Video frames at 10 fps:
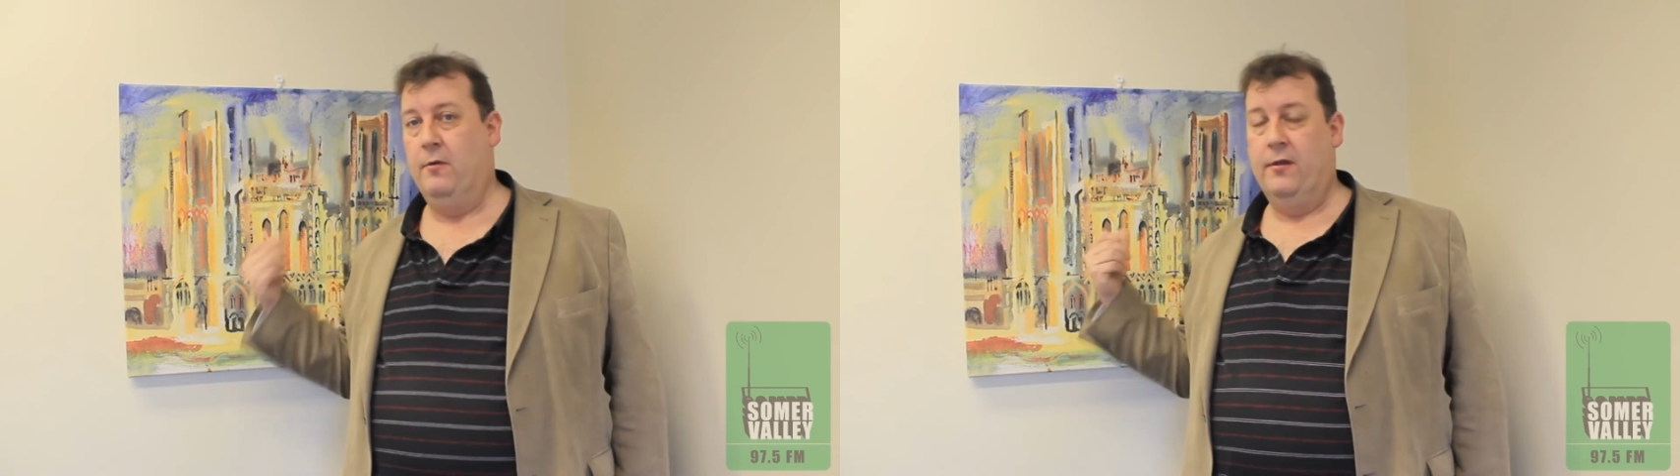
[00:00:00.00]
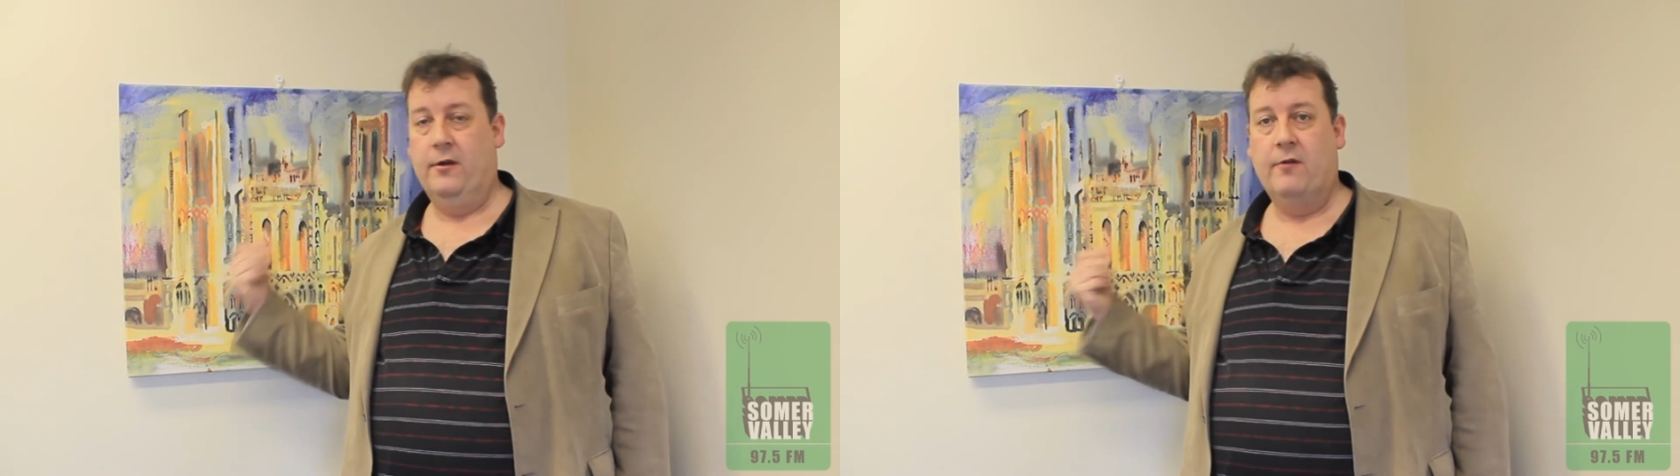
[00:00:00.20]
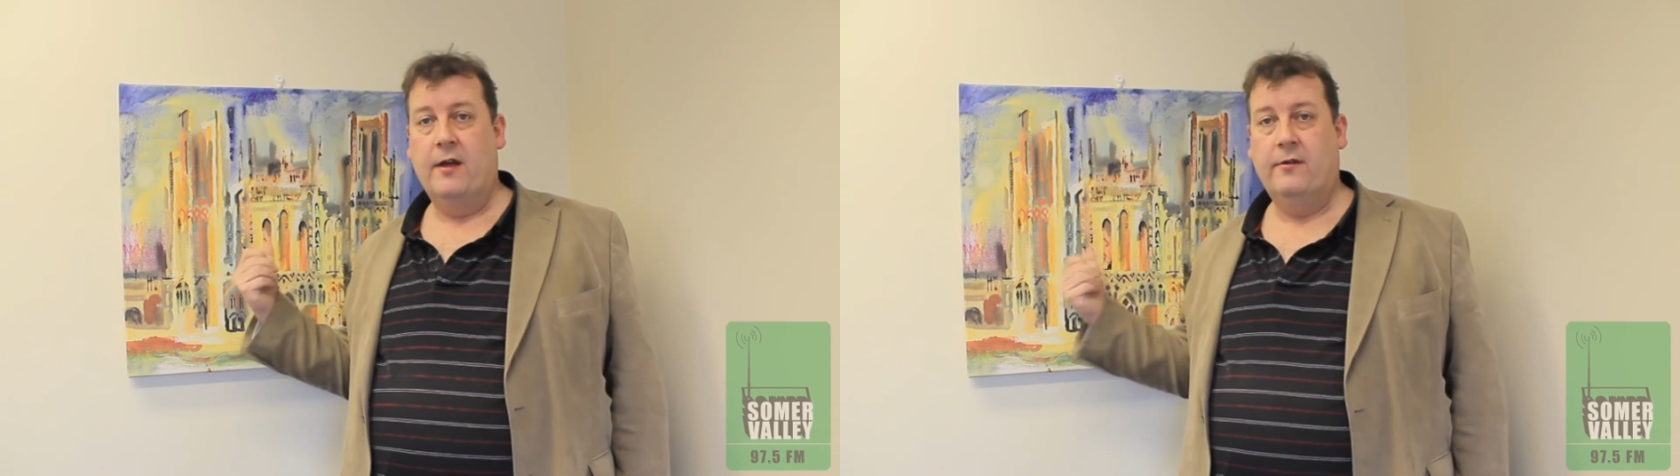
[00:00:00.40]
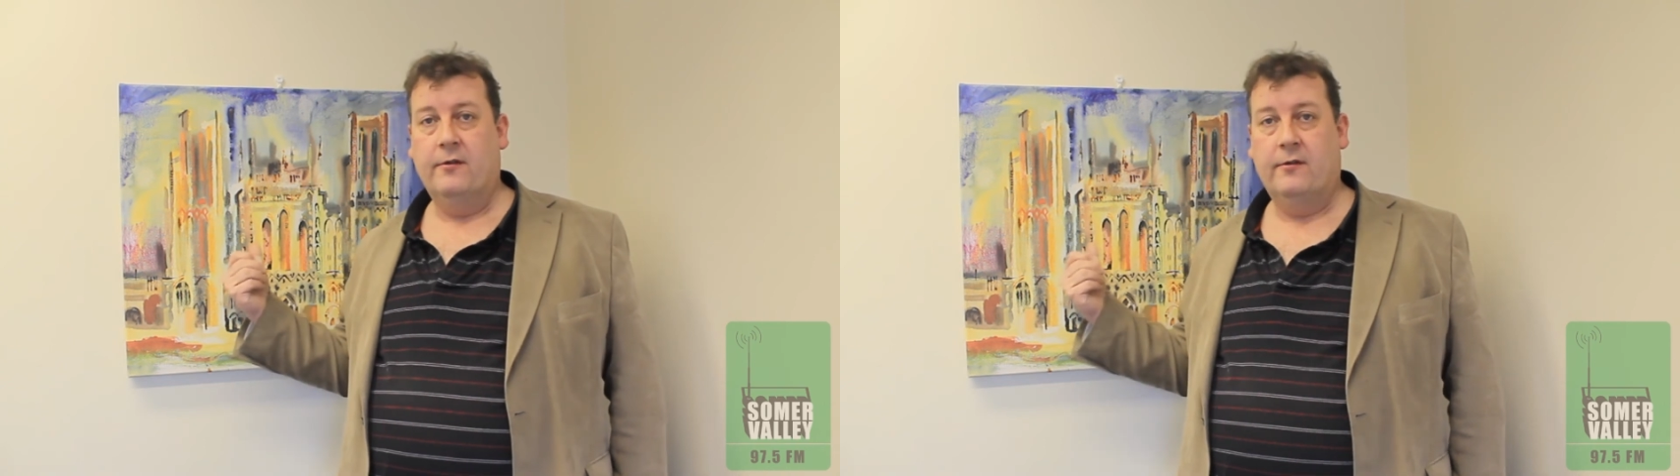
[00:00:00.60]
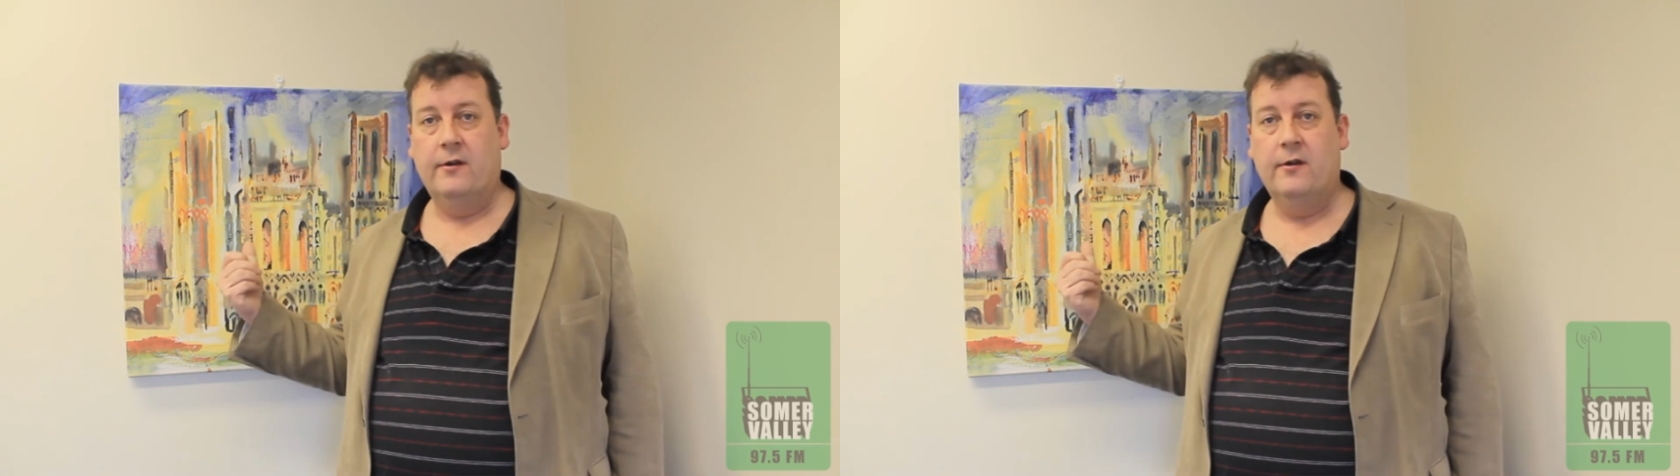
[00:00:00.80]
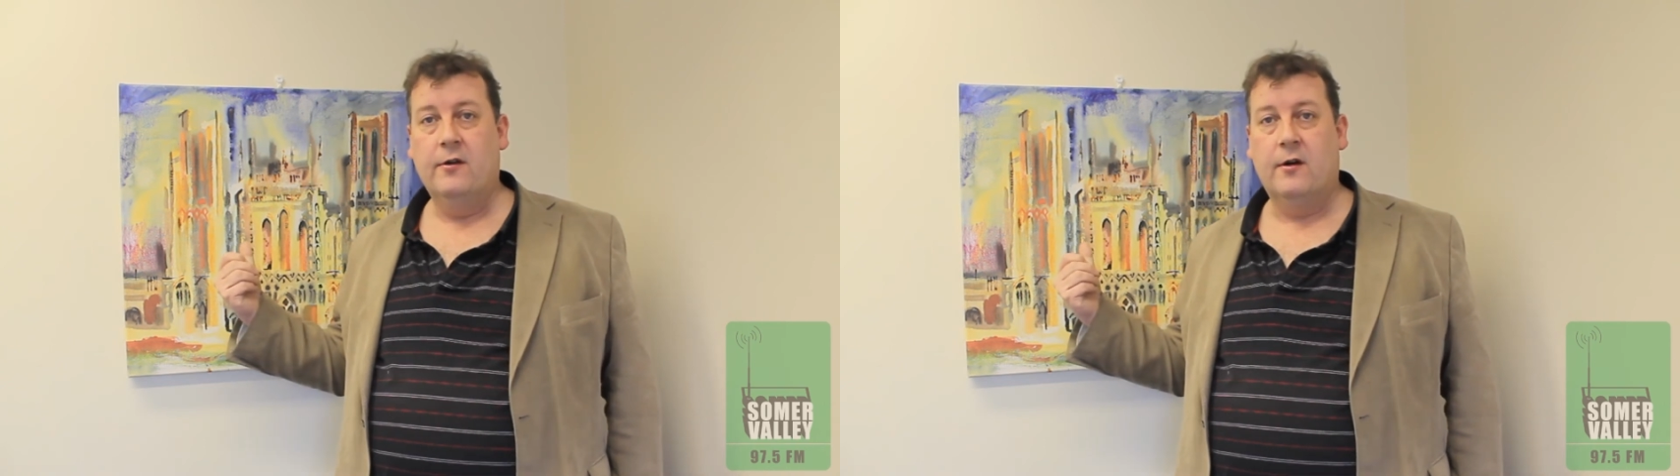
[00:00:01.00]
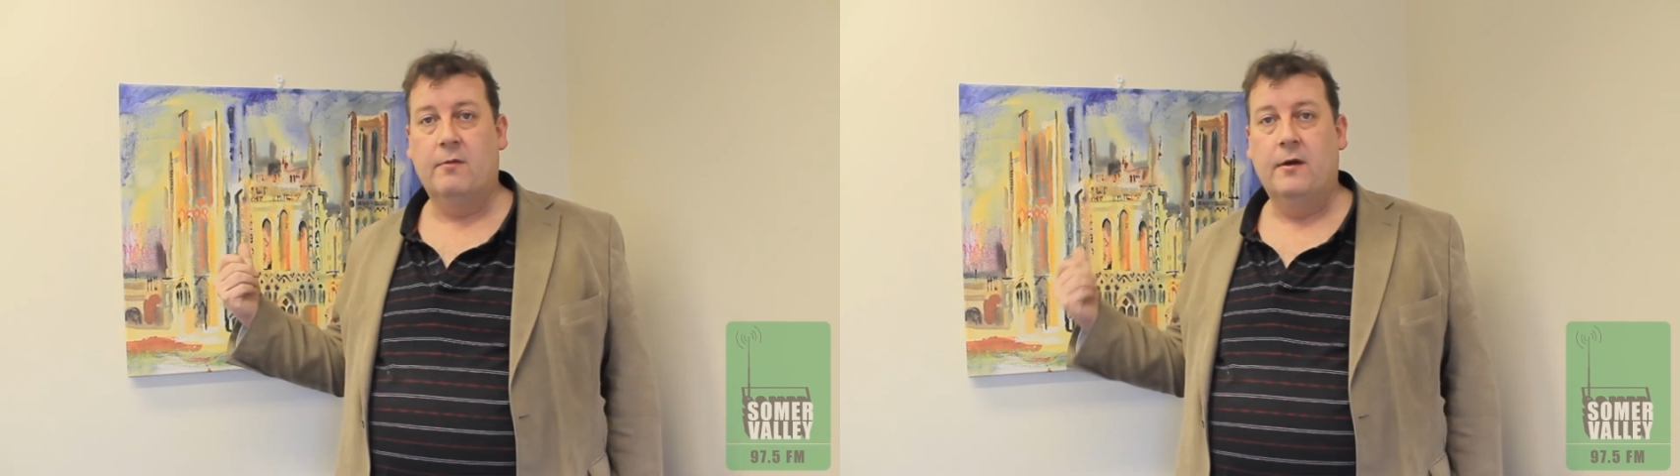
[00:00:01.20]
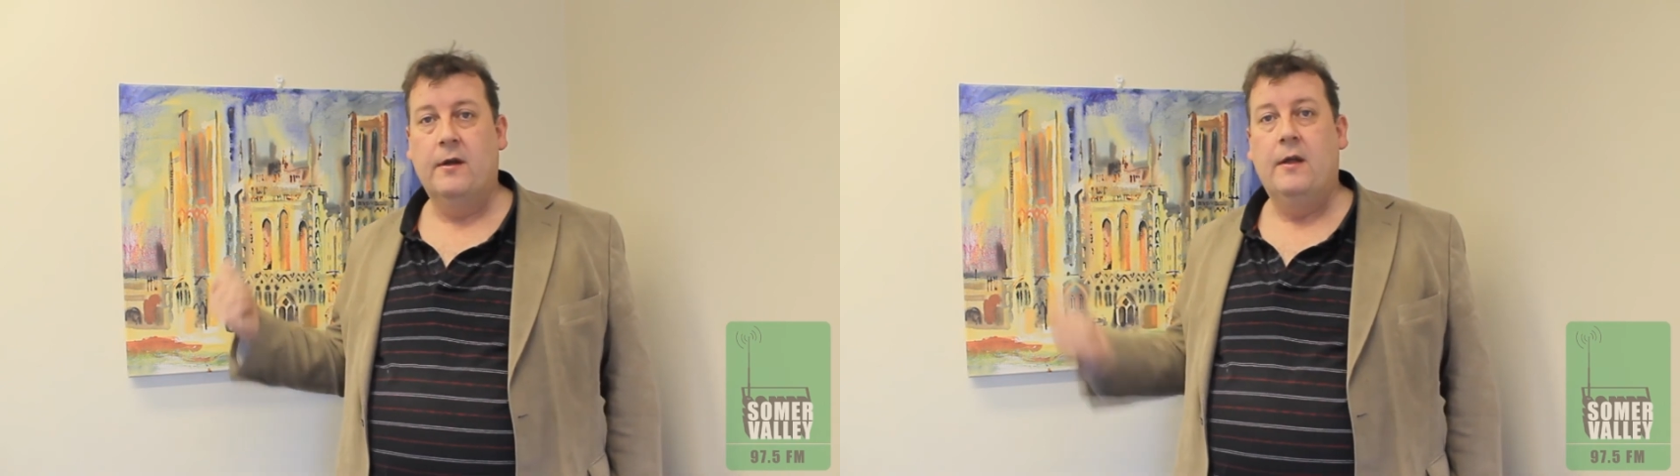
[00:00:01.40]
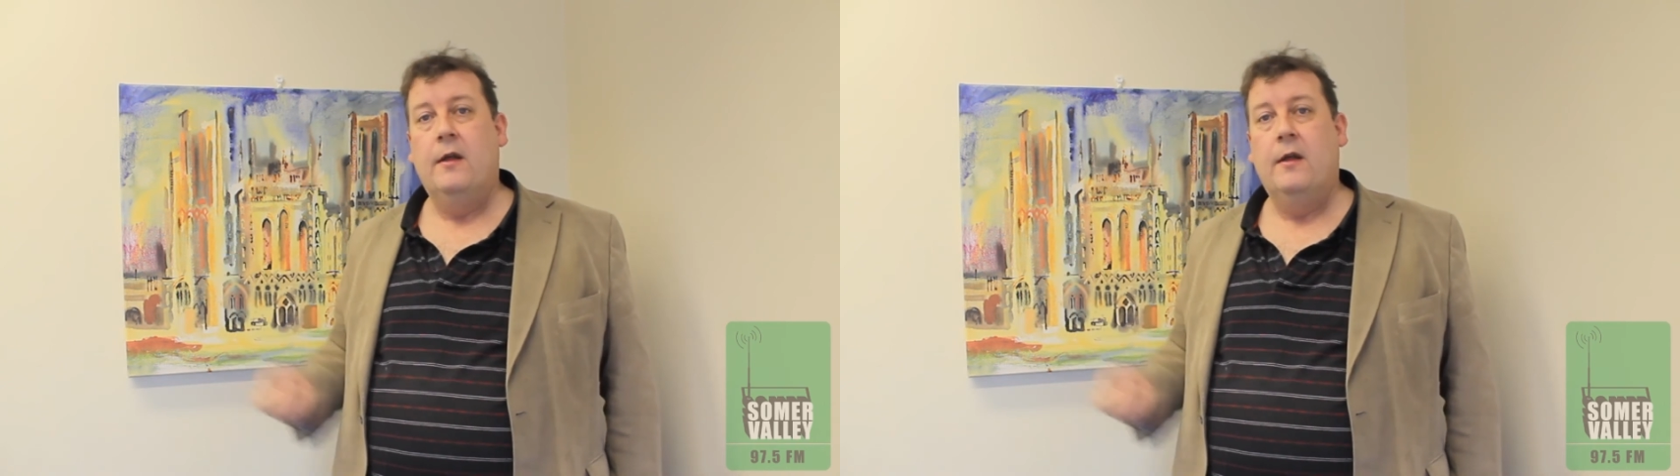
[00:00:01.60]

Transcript: one of the greatest in Europe,